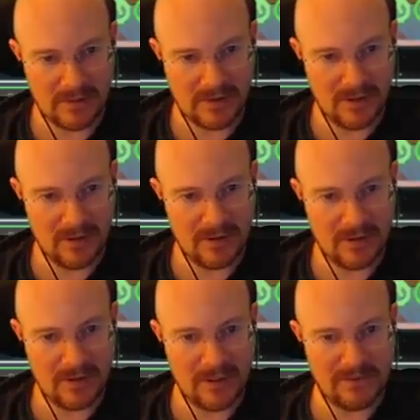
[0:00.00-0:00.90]
Good.
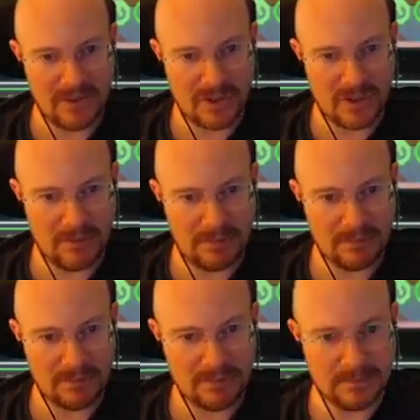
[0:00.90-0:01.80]
They're off my ship.
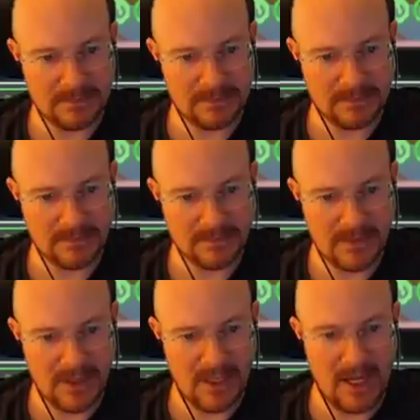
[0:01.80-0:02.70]

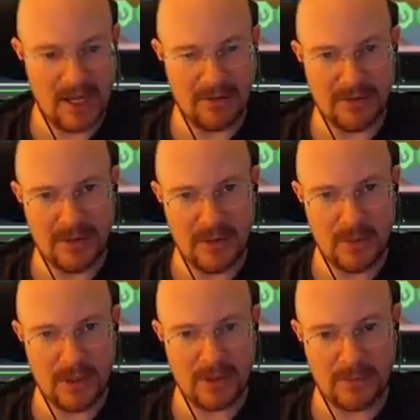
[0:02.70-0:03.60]
Get out. Not
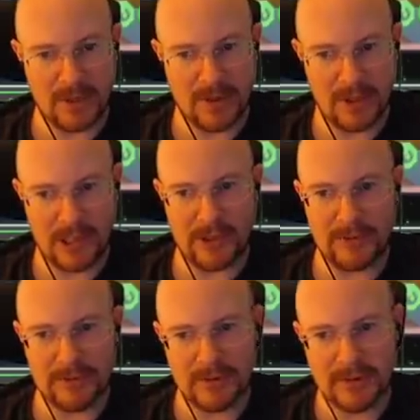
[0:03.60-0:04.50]
welcome around here.